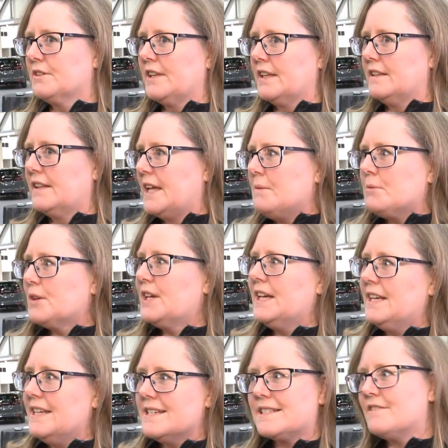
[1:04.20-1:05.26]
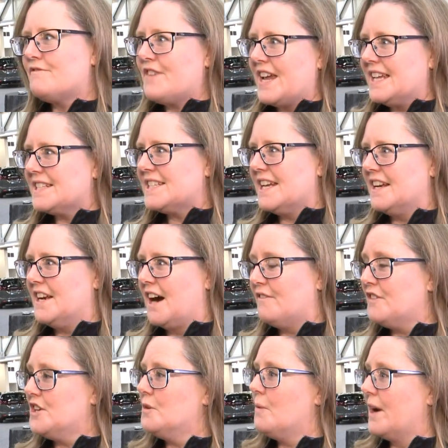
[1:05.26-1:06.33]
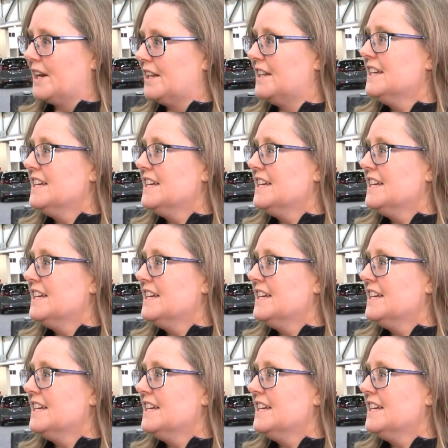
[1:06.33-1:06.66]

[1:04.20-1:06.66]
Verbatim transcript: Lamborghini isn't fancy enough, and you want to